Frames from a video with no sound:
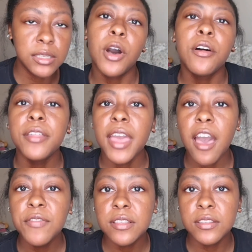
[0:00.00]
Oh, they
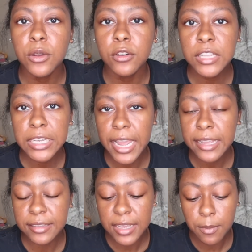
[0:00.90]
have the 0 to
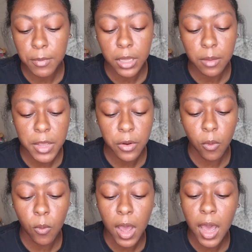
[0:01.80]
19 millimeter
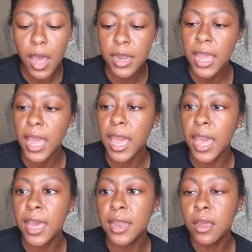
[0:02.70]
wand
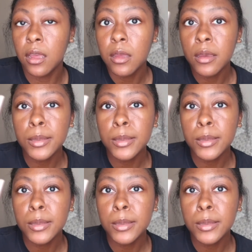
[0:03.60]
and